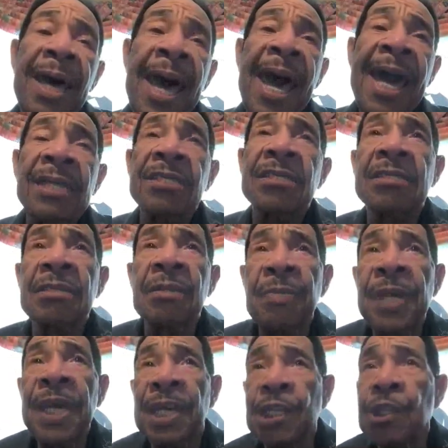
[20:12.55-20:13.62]
acts to
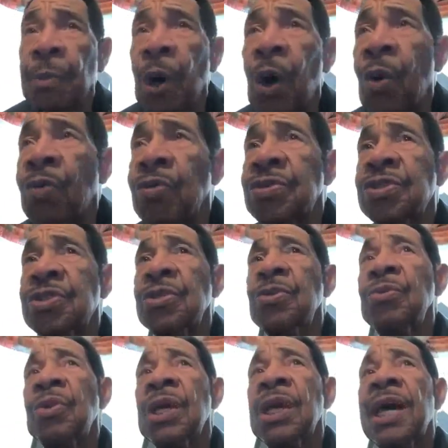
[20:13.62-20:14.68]
be exposed
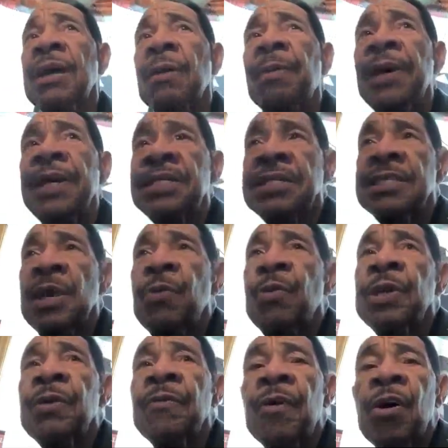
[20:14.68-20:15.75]
to a lot of places they
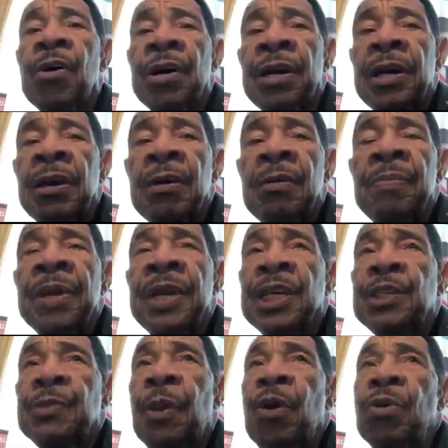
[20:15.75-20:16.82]
wouldn't have ordinarily been
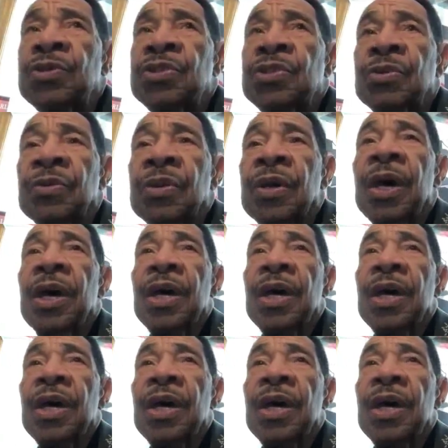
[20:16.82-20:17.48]
exposed to.